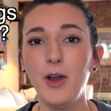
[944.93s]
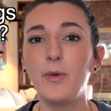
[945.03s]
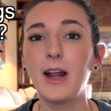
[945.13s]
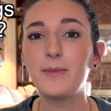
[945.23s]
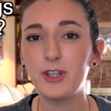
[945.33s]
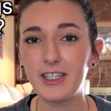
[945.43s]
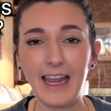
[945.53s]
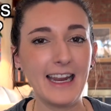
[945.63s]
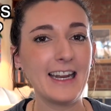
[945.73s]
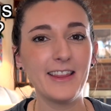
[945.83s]
when I'm just
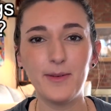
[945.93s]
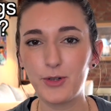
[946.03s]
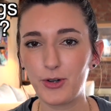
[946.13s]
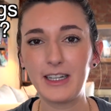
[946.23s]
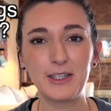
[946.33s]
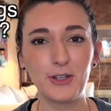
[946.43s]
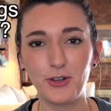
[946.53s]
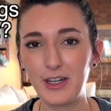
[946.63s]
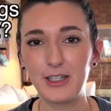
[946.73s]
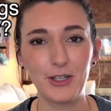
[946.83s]
handing them treats and
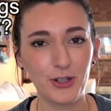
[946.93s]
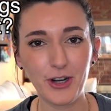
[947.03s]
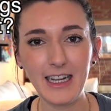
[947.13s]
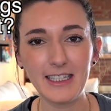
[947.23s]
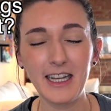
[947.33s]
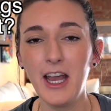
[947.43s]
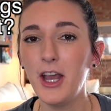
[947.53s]
treats and treats?